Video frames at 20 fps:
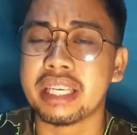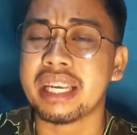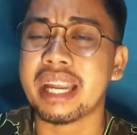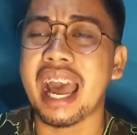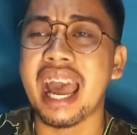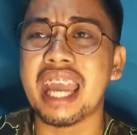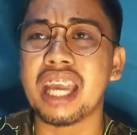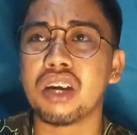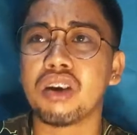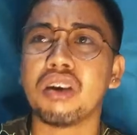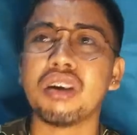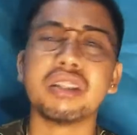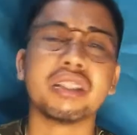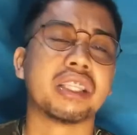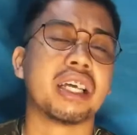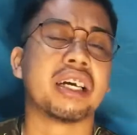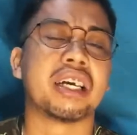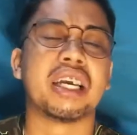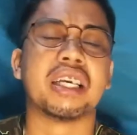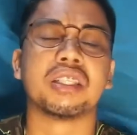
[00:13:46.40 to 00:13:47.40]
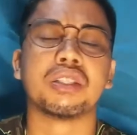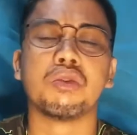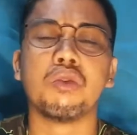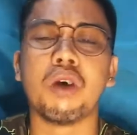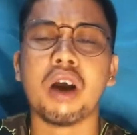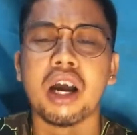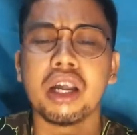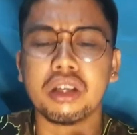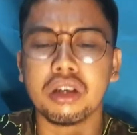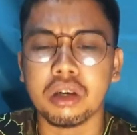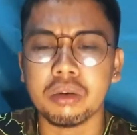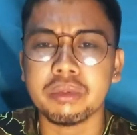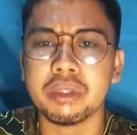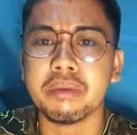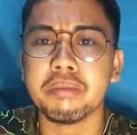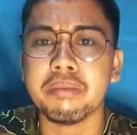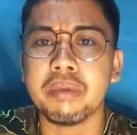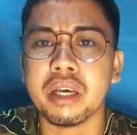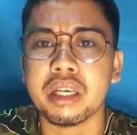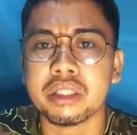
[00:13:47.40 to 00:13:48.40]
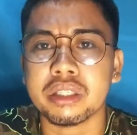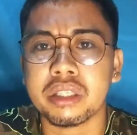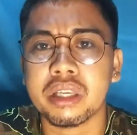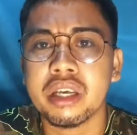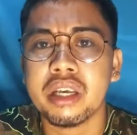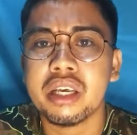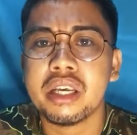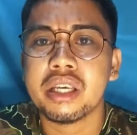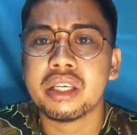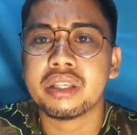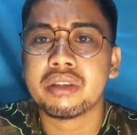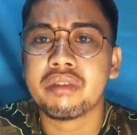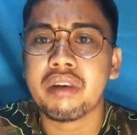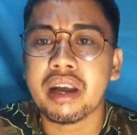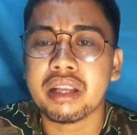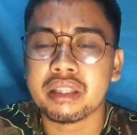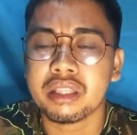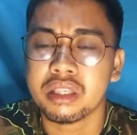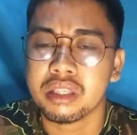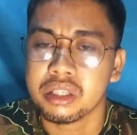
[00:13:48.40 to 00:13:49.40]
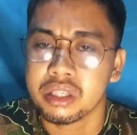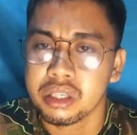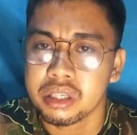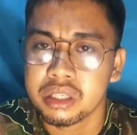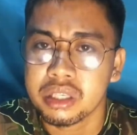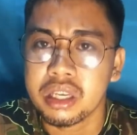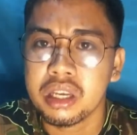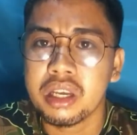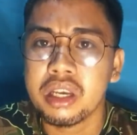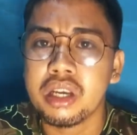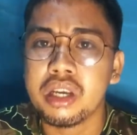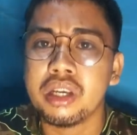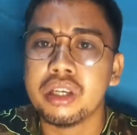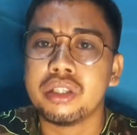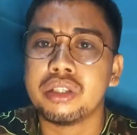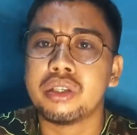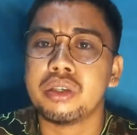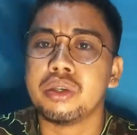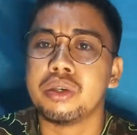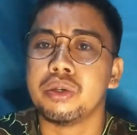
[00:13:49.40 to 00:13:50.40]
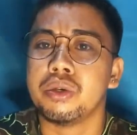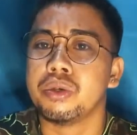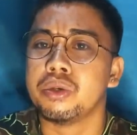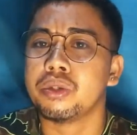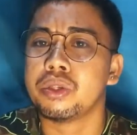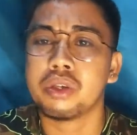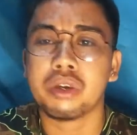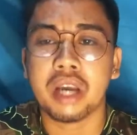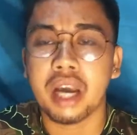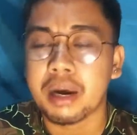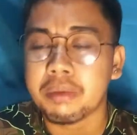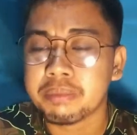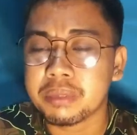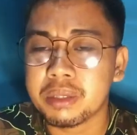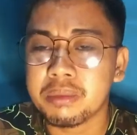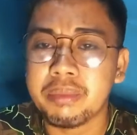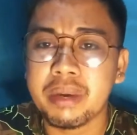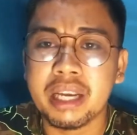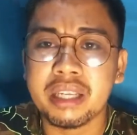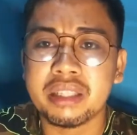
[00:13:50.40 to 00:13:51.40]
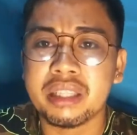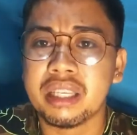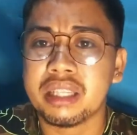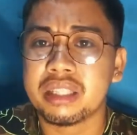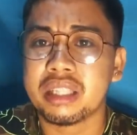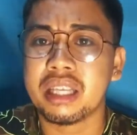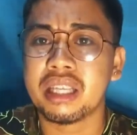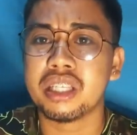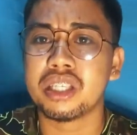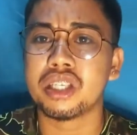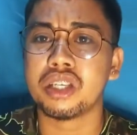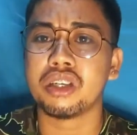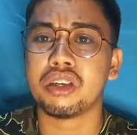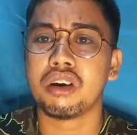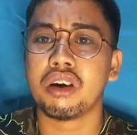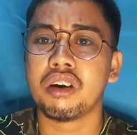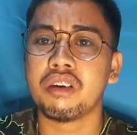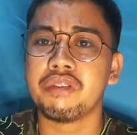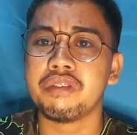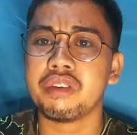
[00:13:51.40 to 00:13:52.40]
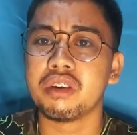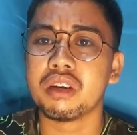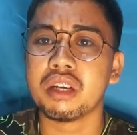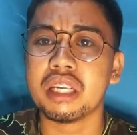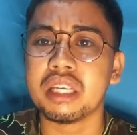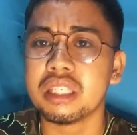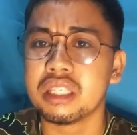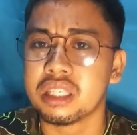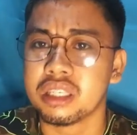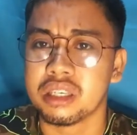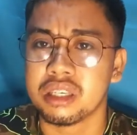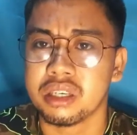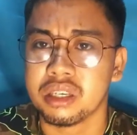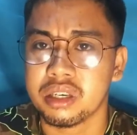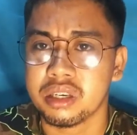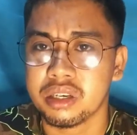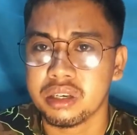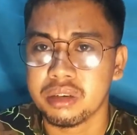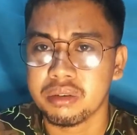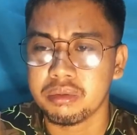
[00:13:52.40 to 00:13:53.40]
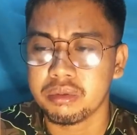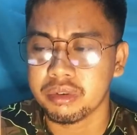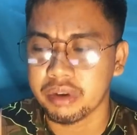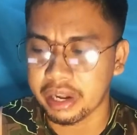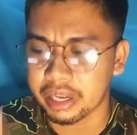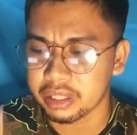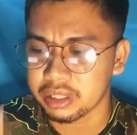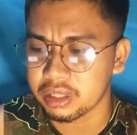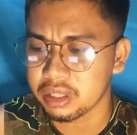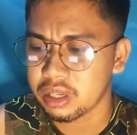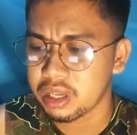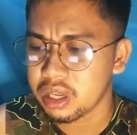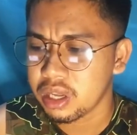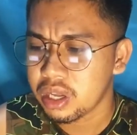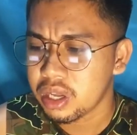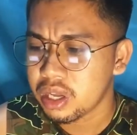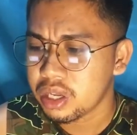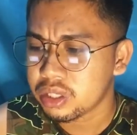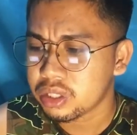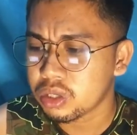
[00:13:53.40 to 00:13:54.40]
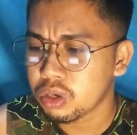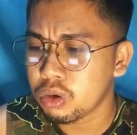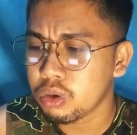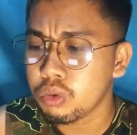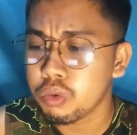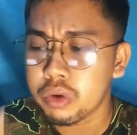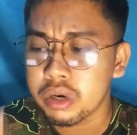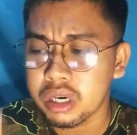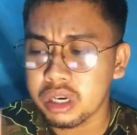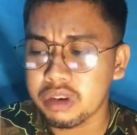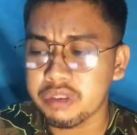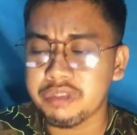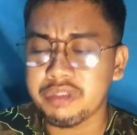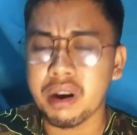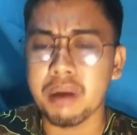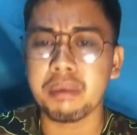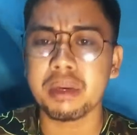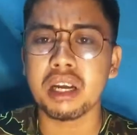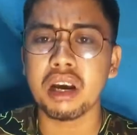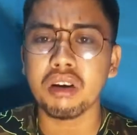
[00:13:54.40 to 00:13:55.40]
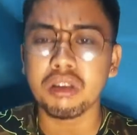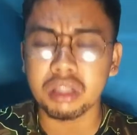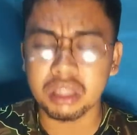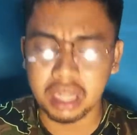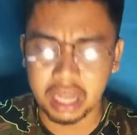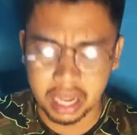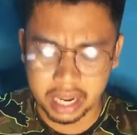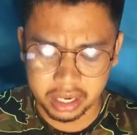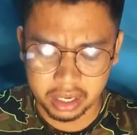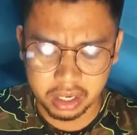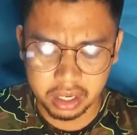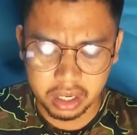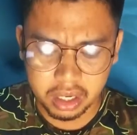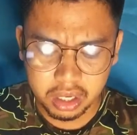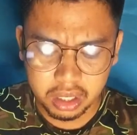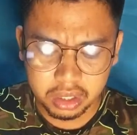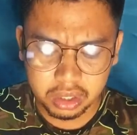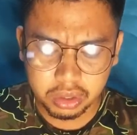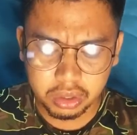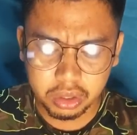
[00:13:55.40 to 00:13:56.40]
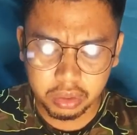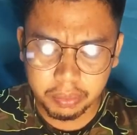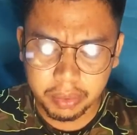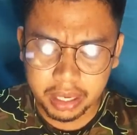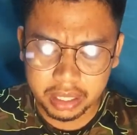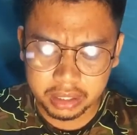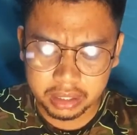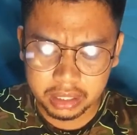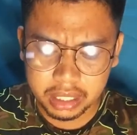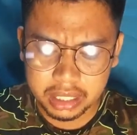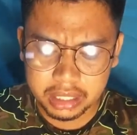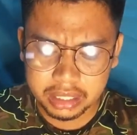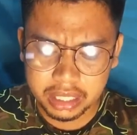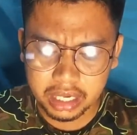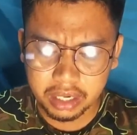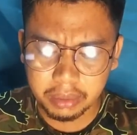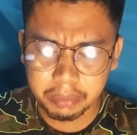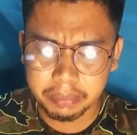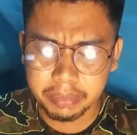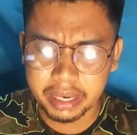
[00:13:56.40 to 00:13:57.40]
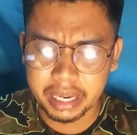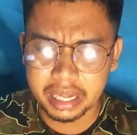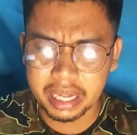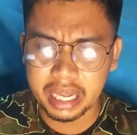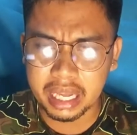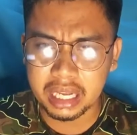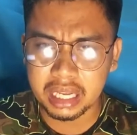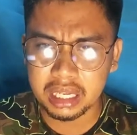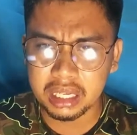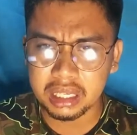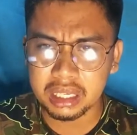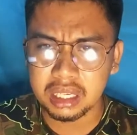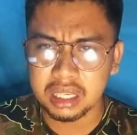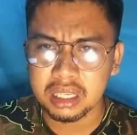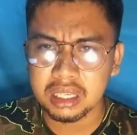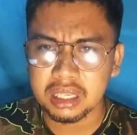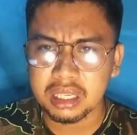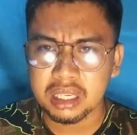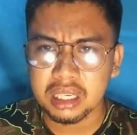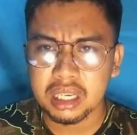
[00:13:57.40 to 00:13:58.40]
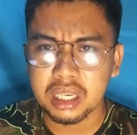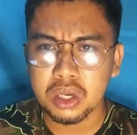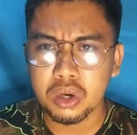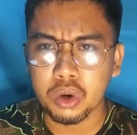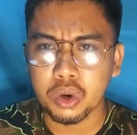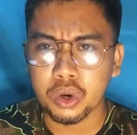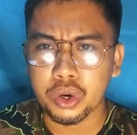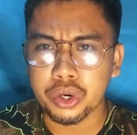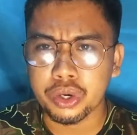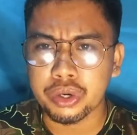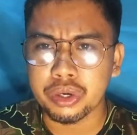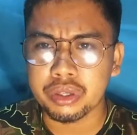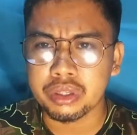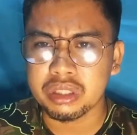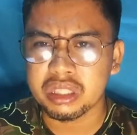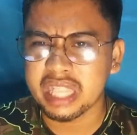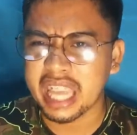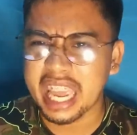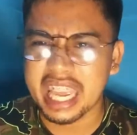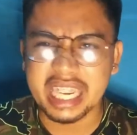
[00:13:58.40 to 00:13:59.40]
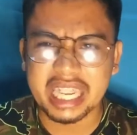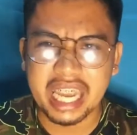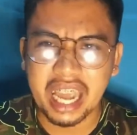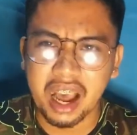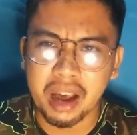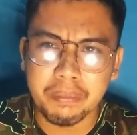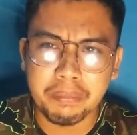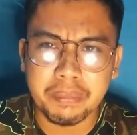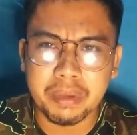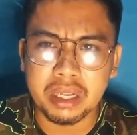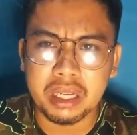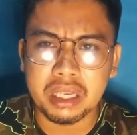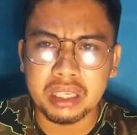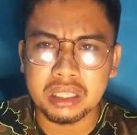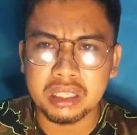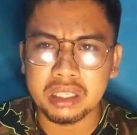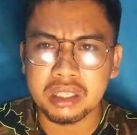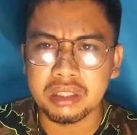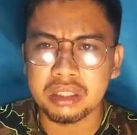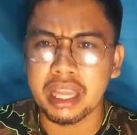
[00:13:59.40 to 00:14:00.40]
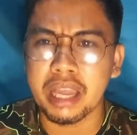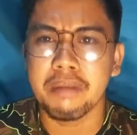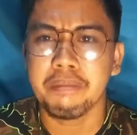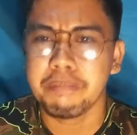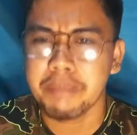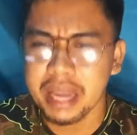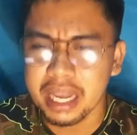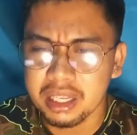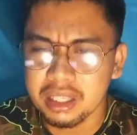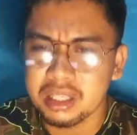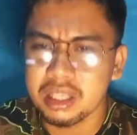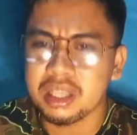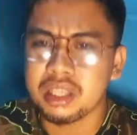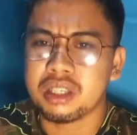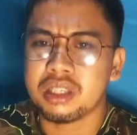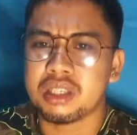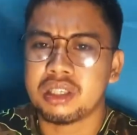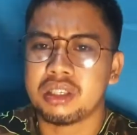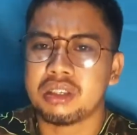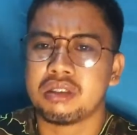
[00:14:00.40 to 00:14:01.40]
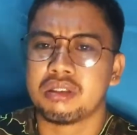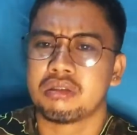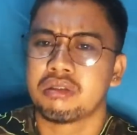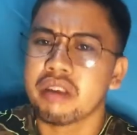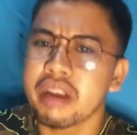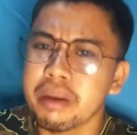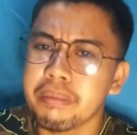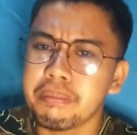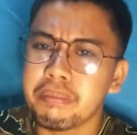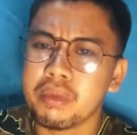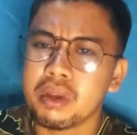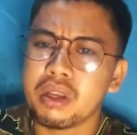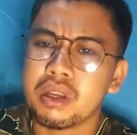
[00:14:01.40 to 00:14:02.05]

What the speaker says: and eye contact is one of the best strategies to captivate the attention of your listener, right? So work from an outline. So, but instead of bringing your 10 copies, 10 pages script,